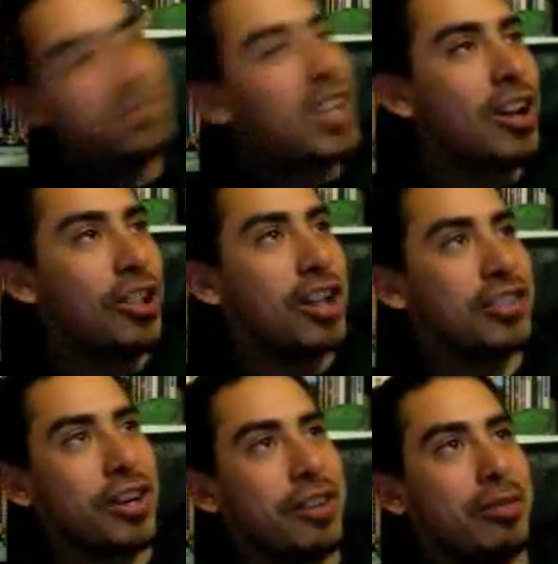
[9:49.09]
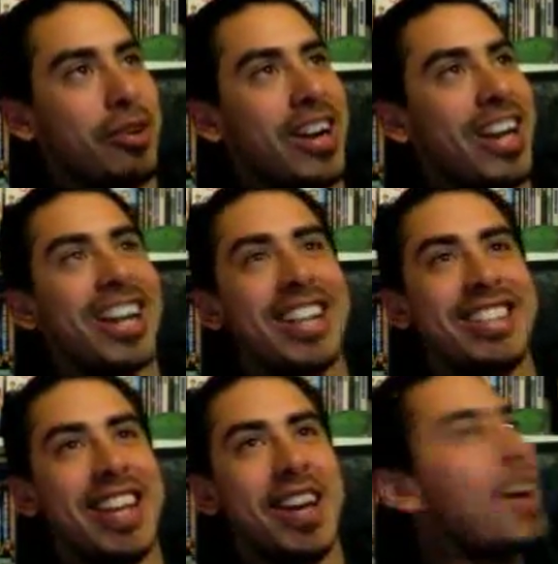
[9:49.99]
I lost three of them already, and it's
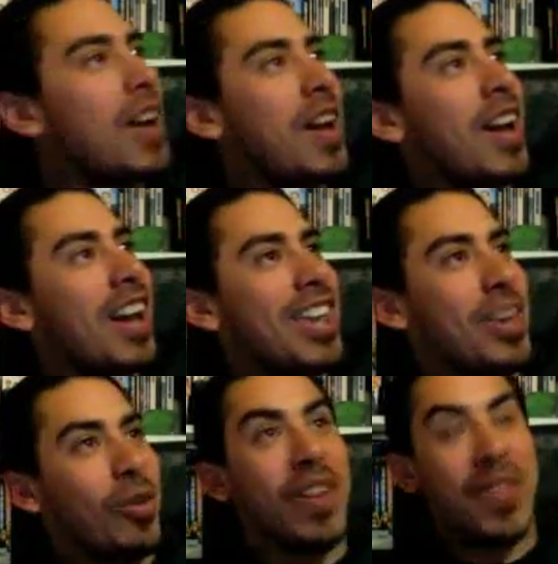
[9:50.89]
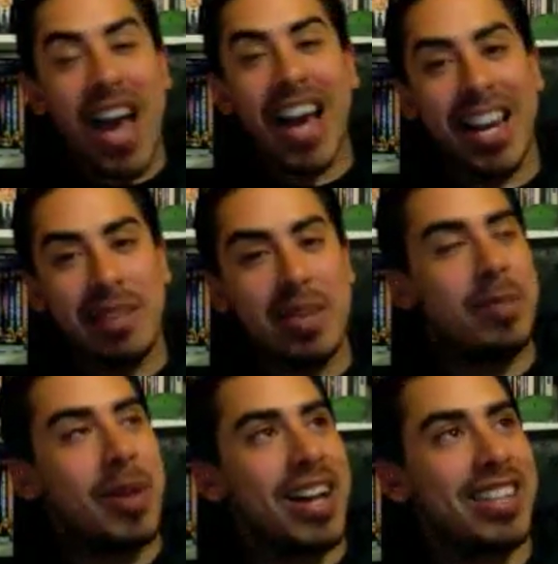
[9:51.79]
like, you want that guy to be the
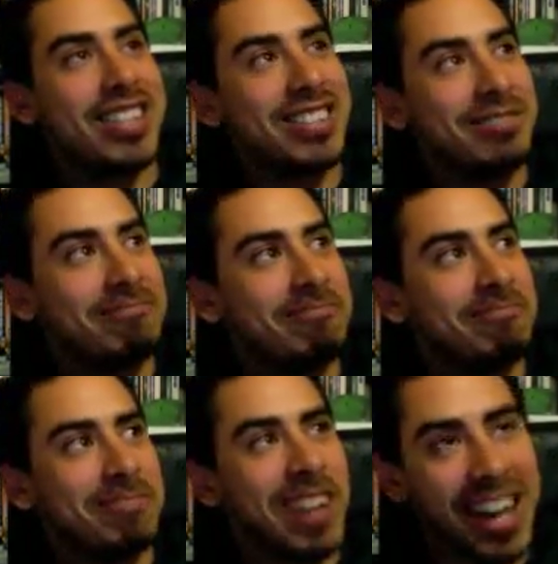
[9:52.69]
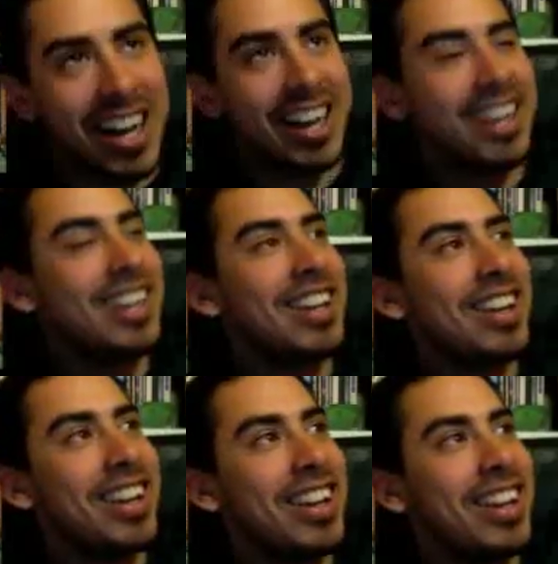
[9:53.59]
boss, huh?
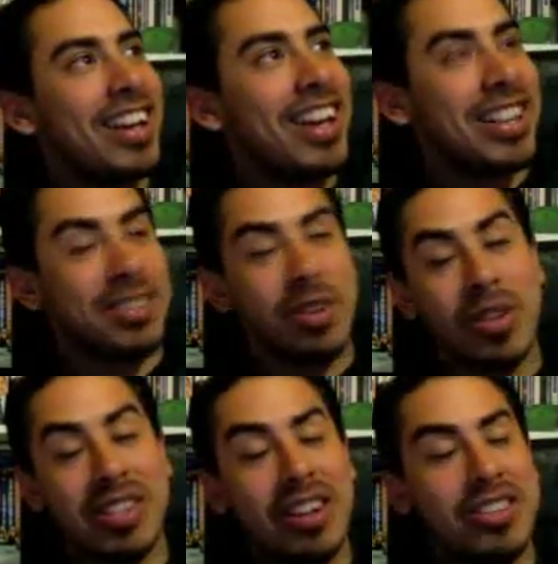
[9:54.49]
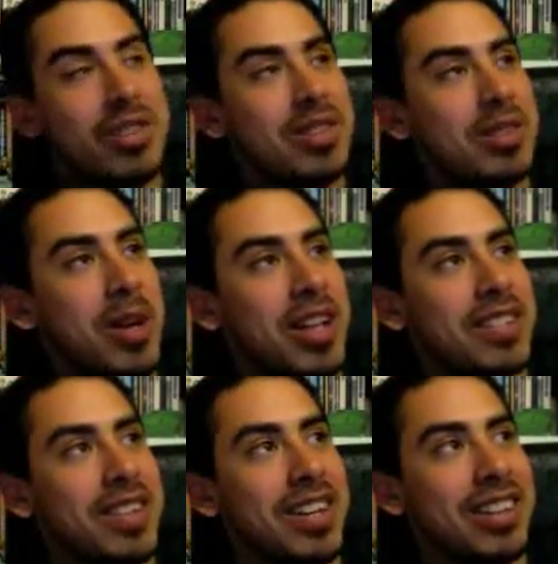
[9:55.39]
Because I mean, we saw Jim as the boss
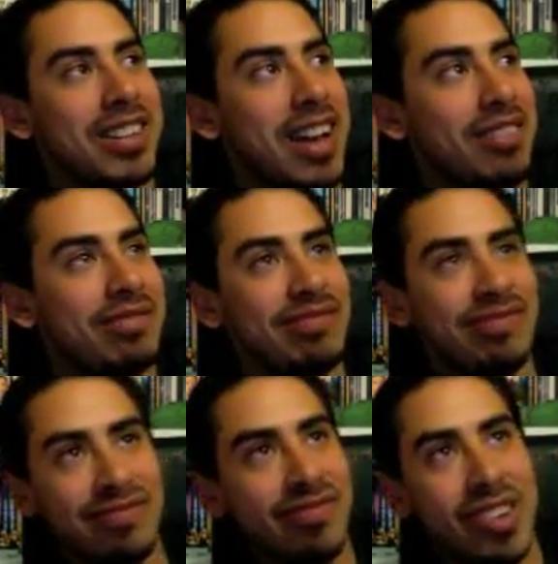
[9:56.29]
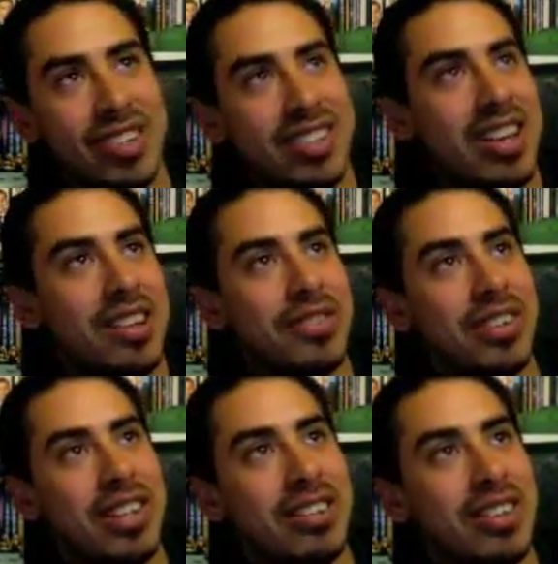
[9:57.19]
already, and that wasn't that
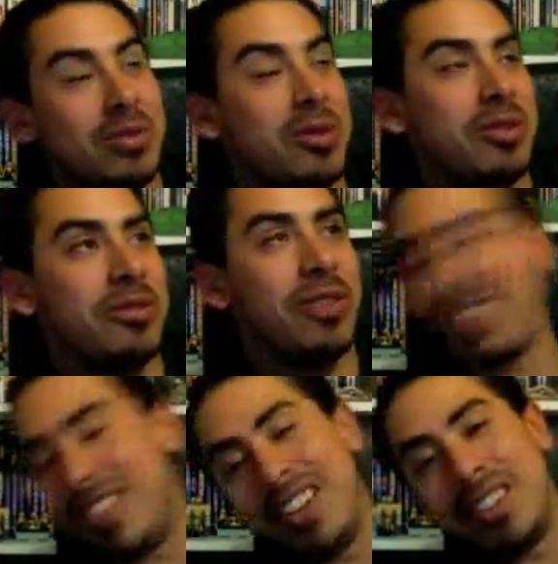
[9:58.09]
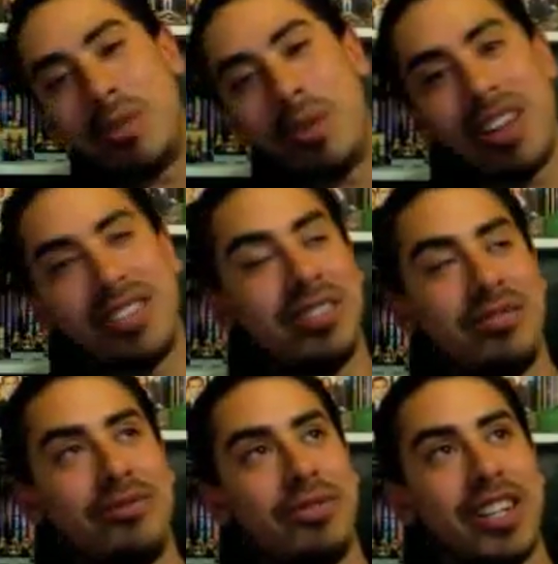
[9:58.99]
funny. That was more frustrating to watch
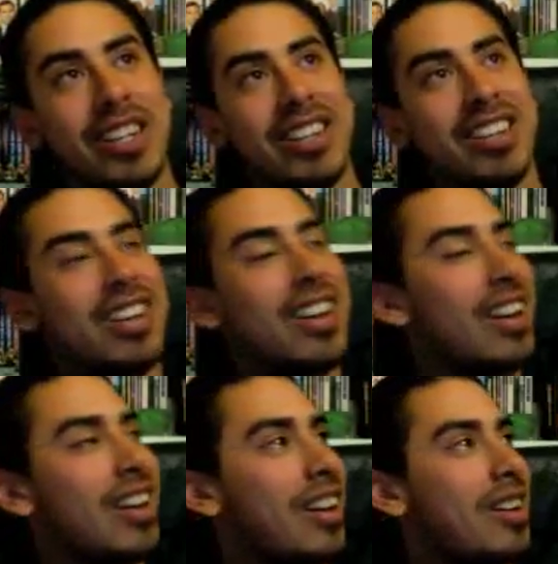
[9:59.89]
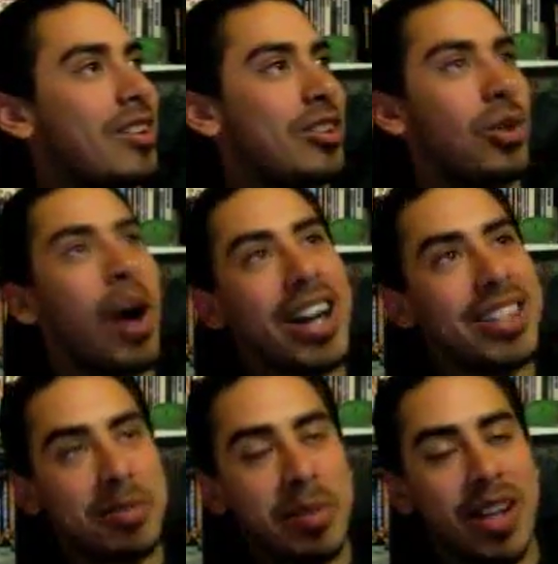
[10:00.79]
than funny. Dwight
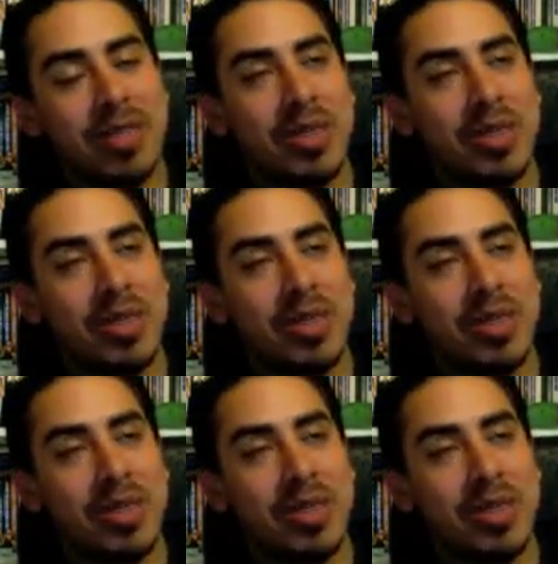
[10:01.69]
is the boss.